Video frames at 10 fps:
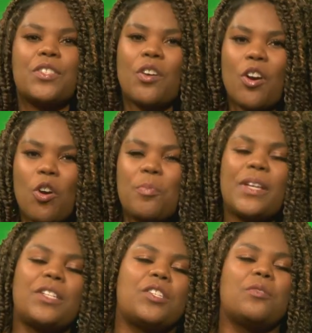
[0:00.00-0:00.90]
I hope
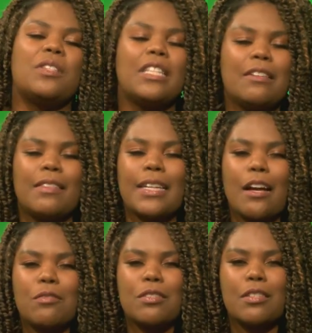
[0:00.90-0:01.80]
that you leave the
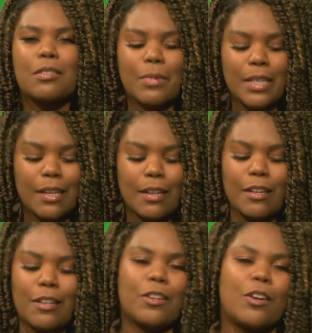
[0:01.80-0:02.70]
couch this weekend
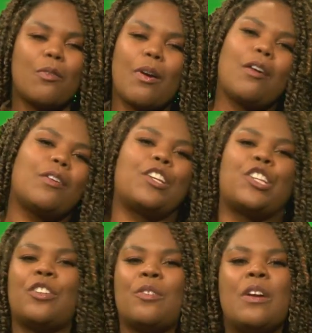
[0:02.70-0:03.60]
and you go out
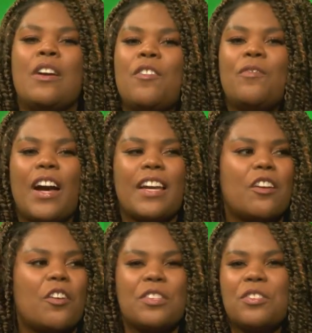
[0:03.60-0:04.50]
and you find
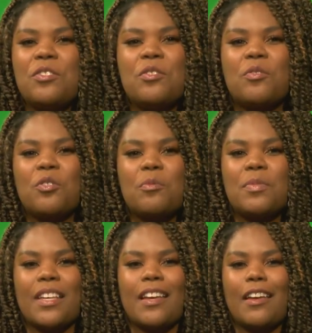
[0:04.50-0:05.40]
all these new groups,
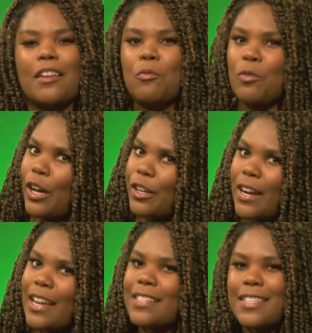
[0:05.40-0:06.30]
and while you're
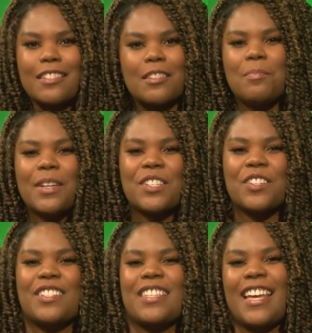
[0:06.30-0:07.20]
at it, take some
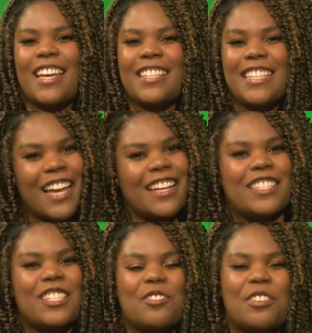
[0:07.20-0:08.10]
pictures and tag us
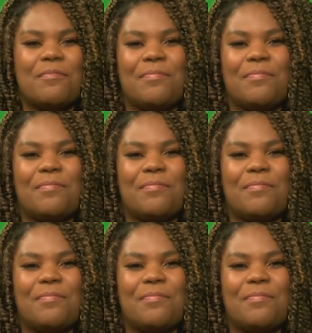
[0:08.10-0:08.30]
to it.